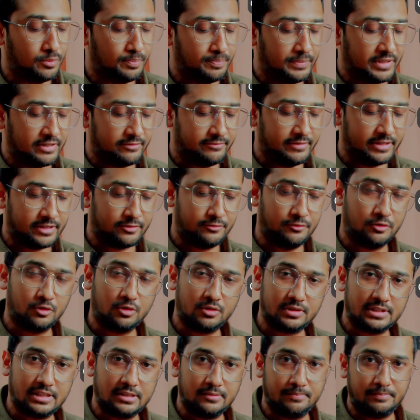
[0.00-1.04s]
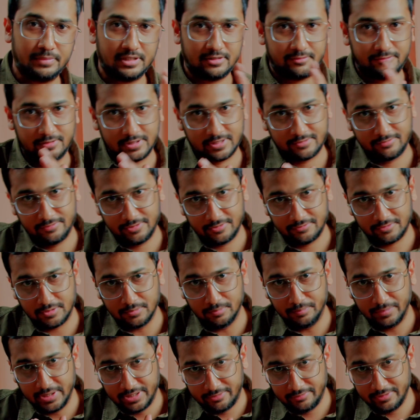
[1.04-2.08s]
perfect fourth and perfect
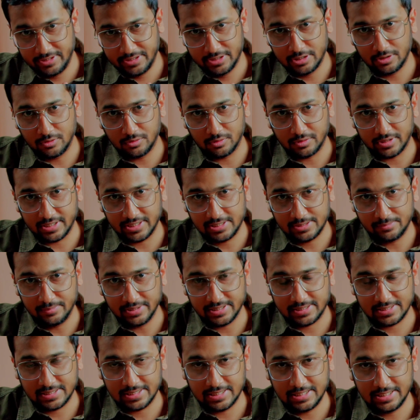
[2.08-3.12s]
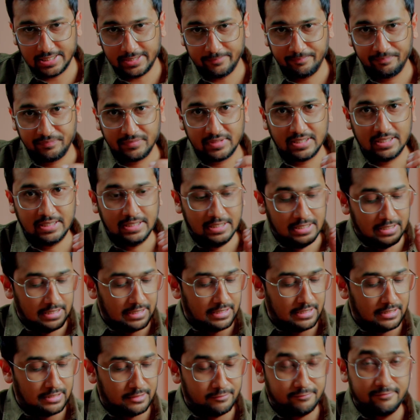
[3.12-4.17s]
fifth between the note is basically
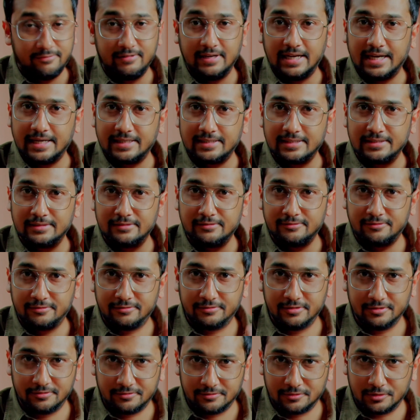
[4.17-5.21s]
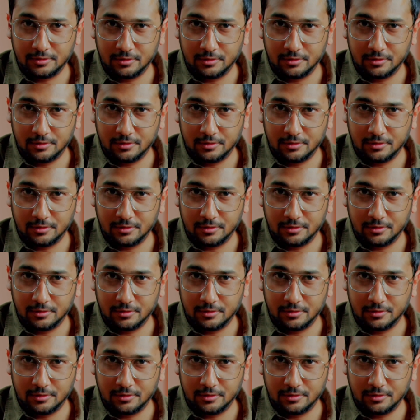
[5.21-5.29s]
flattened fifth